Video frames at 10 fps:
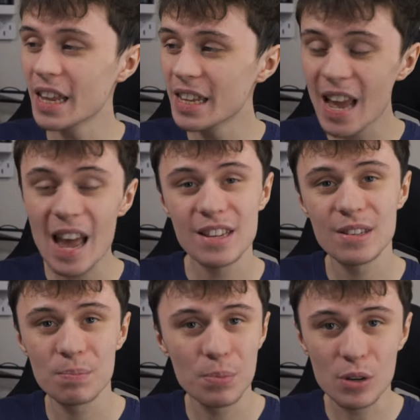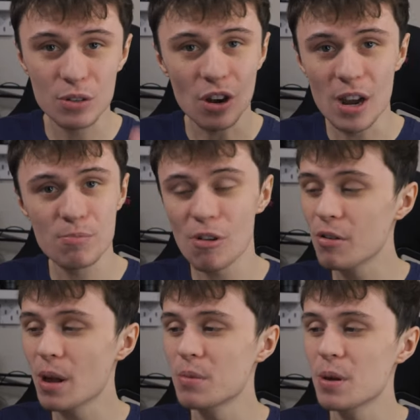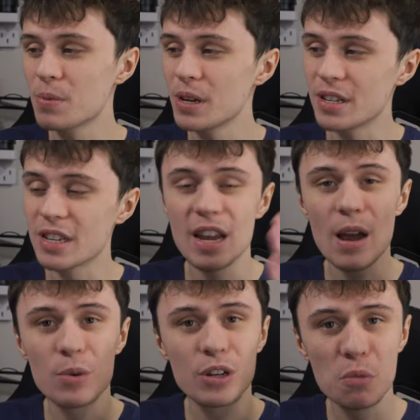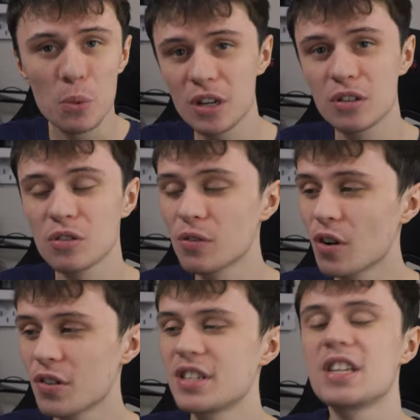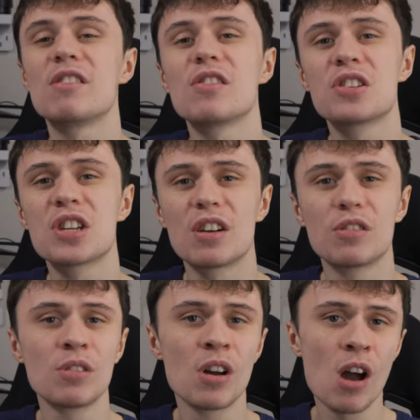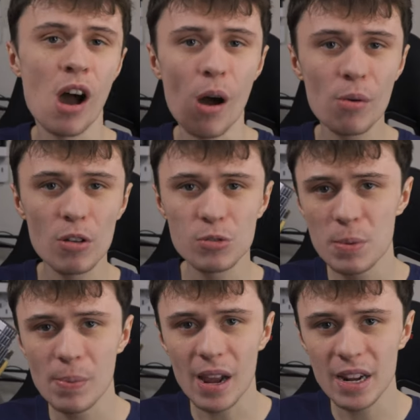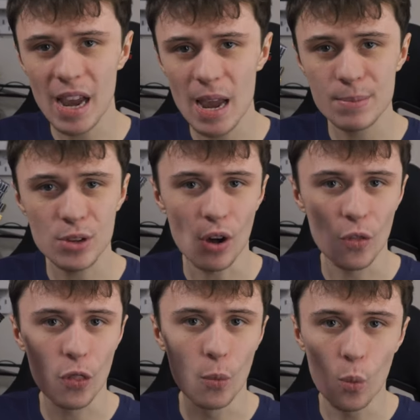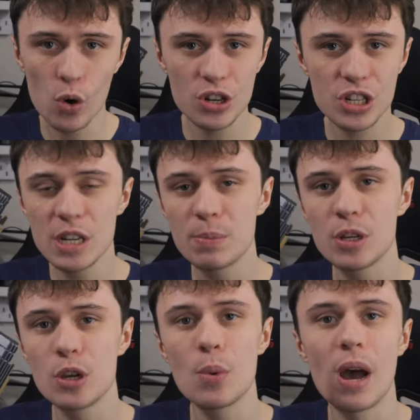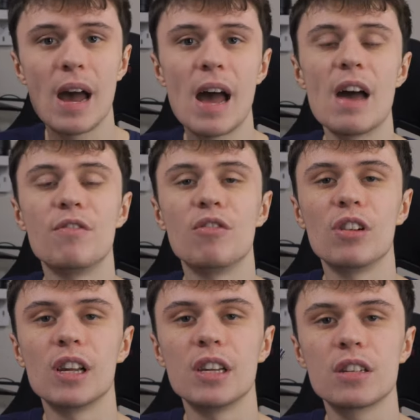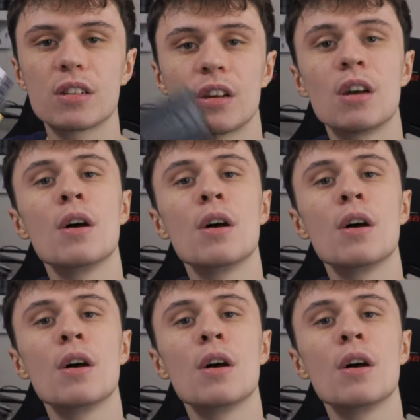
Yes, because I am pro gaming PC and we do weird stuff like this here on the channel, I'm going to be playing games on the worst GPU ever released.